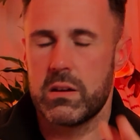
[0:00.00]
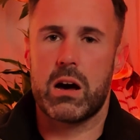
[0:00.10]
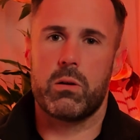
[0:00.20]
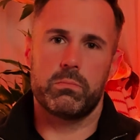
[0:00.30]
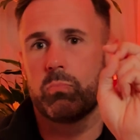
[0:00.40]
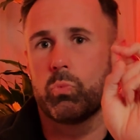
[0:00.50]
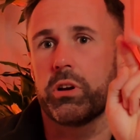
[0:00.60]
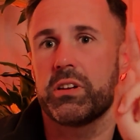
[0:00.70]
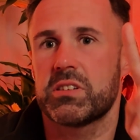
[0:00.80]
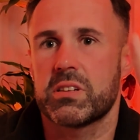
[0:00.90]
Now,
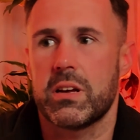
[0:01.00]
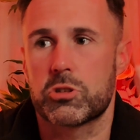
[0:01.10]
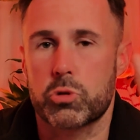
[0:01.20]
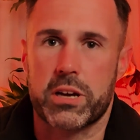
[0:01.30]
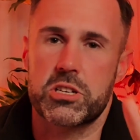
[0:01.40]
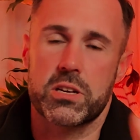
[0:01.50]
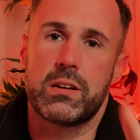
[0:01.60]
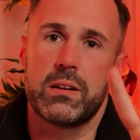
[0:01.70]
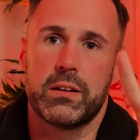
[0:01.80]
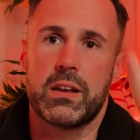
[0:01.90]
what is attraction
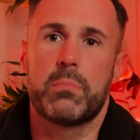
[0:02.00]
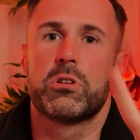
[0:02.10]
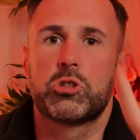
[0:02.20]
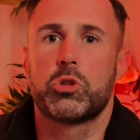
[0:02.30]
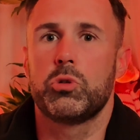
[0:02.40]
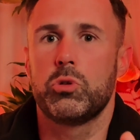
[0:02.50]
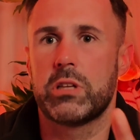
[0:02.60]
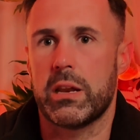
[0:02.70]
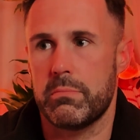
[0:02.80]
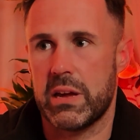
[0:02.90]
killer number 2
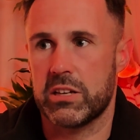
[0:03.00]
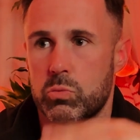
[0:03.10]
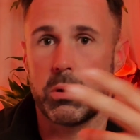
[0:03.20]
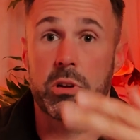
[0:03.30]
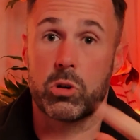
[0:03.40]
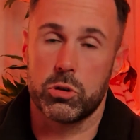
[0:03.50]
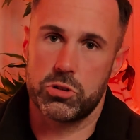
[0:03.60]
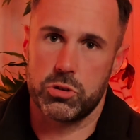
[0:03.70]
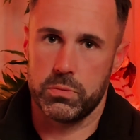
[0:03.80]
that makes women ghost you?